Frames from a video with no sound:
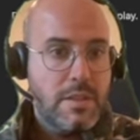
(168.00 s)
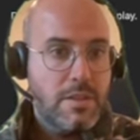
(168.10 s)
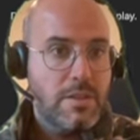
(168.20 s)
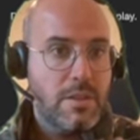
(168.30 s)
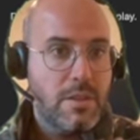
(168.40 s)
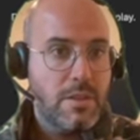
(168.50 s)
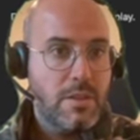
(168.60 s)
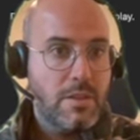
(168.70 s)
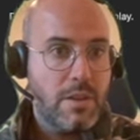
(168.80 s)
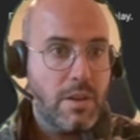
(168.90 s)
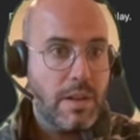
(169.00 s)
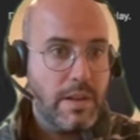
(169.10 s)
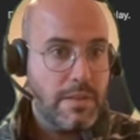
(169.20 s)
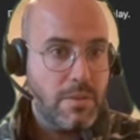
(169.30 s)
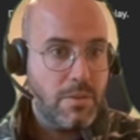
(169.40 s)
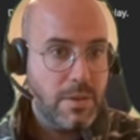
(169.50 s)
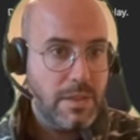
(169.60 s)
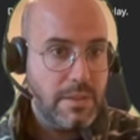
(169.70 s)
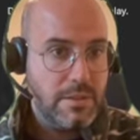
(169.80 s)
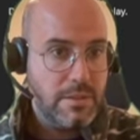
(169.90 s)
So, okay, so
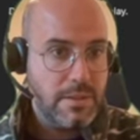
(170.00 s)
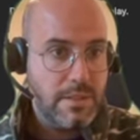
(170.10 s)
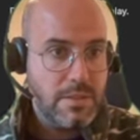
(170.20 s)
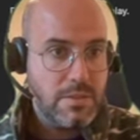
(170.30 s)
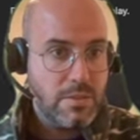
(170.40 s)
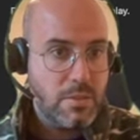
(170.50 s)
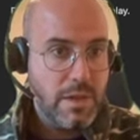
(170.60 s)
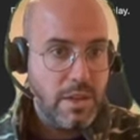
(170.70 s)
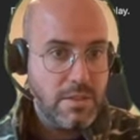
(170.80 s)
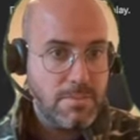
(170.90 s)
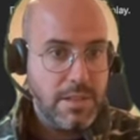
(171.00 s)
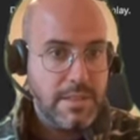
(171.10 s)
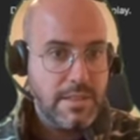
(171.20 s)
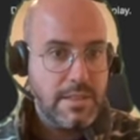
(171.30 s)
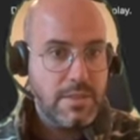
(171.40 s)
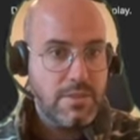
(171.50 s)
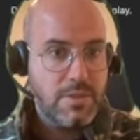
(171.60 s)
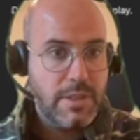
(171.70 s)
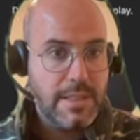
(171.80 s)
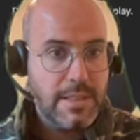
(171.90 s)
we do this, we are splitting the
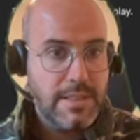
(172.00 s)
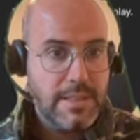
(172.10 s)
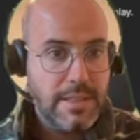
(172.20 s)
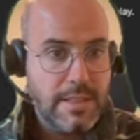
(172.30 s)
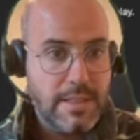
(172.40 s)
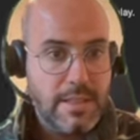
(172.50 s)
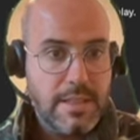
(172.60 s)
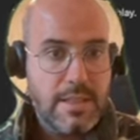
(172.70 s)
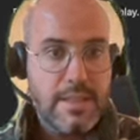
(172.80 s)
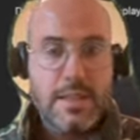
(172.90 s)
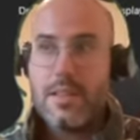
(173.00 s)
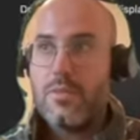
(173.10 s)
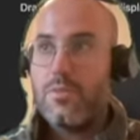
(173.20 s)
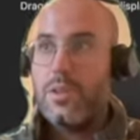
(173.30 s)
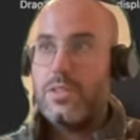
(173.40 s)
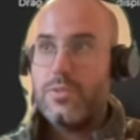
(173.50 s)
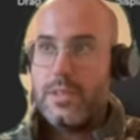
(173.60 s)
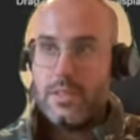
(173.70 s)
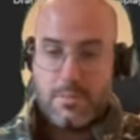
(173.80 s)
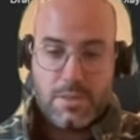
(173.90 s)
training in data, and then we
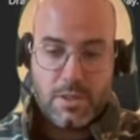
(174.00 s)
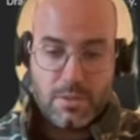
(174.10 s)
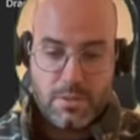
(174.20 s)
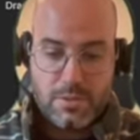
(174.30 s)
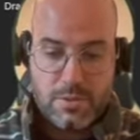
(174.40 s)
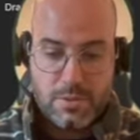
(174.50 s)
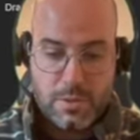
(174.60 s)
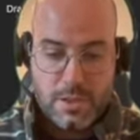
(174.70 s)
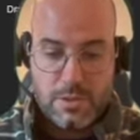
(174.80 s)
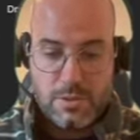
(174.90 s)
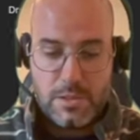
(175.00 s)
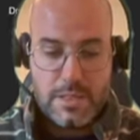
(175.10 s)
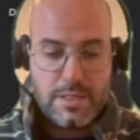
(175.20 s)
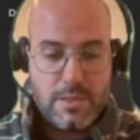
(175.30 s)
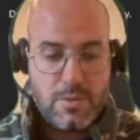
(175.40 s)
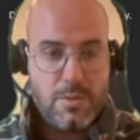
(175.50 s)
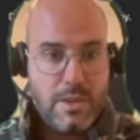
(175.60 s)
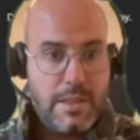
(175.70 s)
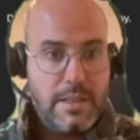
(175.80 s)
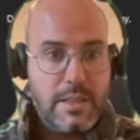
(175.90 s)
train the model. So we do
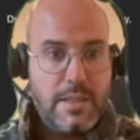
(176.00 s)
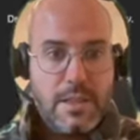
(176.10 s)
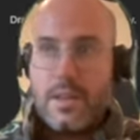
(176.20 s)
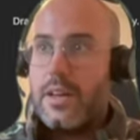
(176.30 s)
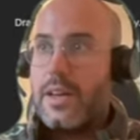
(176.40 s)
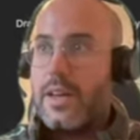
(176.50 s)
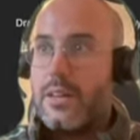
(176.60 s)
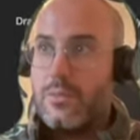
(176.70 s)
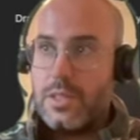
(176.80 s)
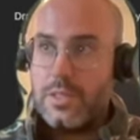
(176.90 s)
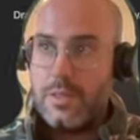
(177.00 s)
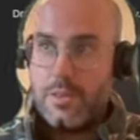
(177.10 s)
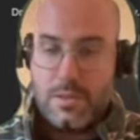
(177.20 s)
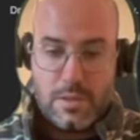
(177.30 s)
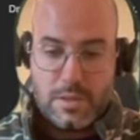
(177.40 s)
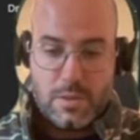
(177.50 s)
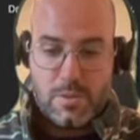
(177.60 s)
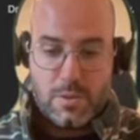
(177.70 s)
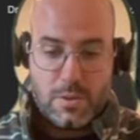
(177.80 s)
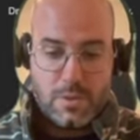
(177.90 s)
linreg, and we do
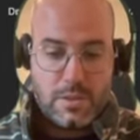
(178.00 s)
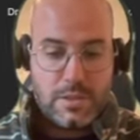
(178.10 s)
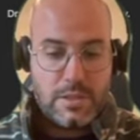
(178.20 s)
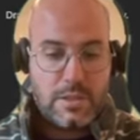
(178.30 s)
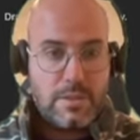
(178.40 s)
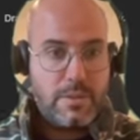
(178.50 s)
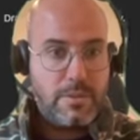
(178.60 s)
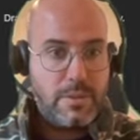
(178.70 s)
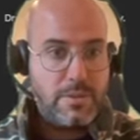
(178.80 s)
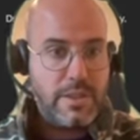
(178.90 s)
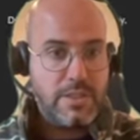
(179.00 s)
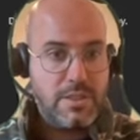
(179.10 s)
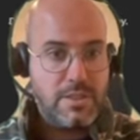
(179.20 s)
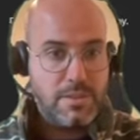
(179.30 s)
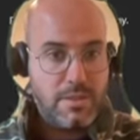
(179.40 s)
equal linear regression.